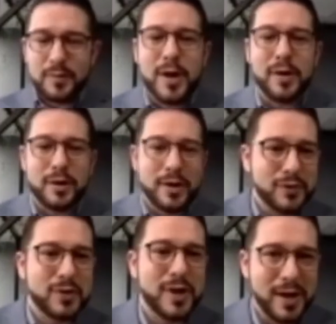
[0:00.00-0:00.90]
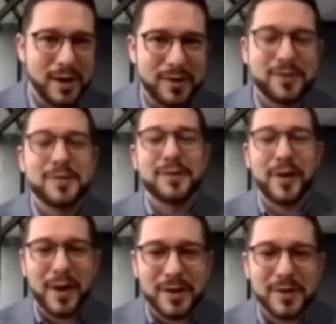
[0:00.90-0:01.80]
better, if you can,
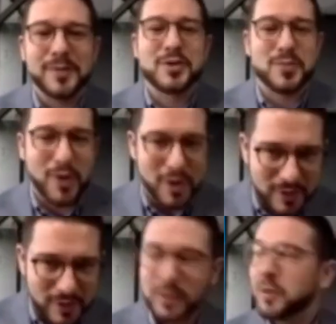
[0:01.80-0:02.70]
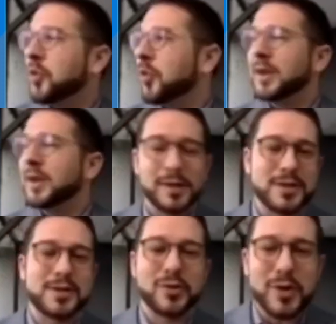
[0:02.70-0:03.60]
find smart people who will
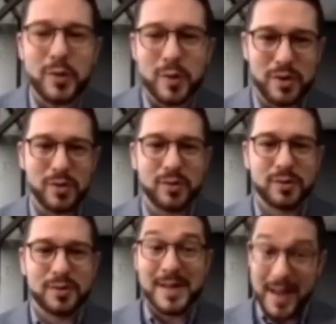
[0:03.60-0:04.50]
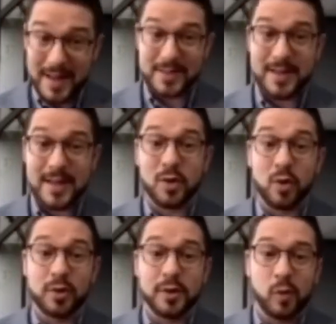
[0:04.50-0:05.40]
disagree with you. That's a
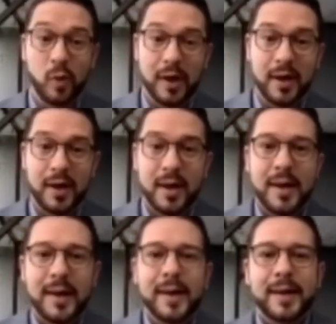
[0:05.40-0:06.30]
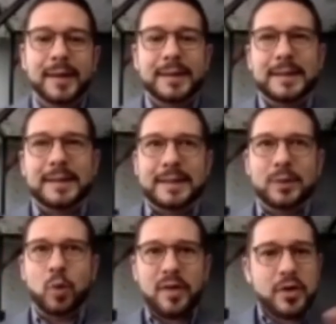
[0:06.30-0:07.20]
golden one.
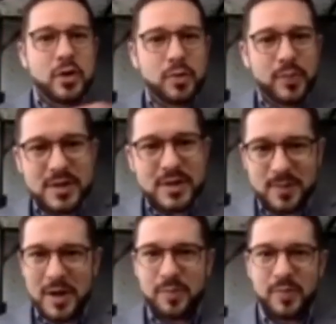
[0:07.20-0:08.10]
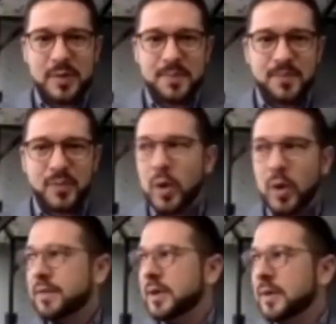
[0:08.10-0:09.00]
Whatever your business might be,
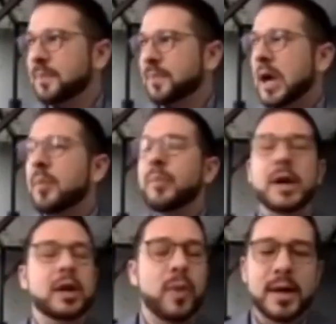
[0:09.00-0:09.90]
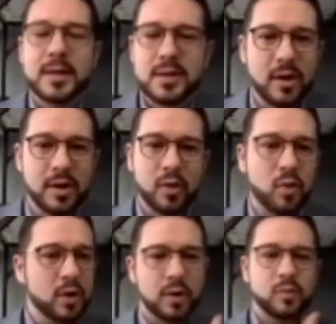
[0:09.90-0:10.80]
whatever company you might start,
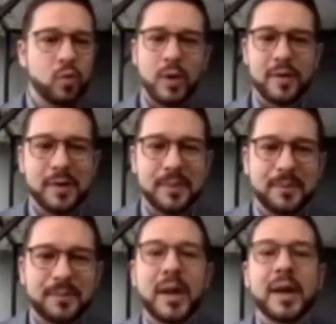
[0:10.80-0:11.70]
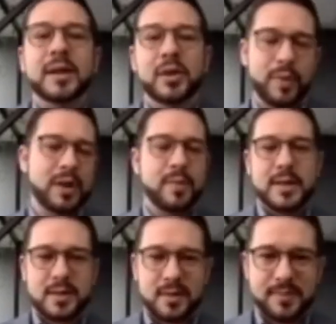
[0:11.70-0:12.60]
or whatever, don't be the
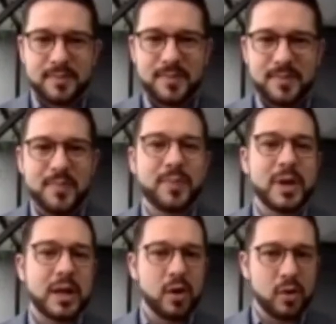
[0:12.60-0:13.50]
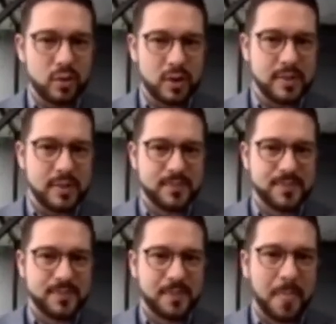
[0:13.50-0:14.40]
best. Be the only.
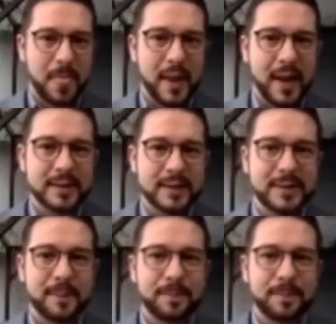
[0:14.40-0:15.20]
And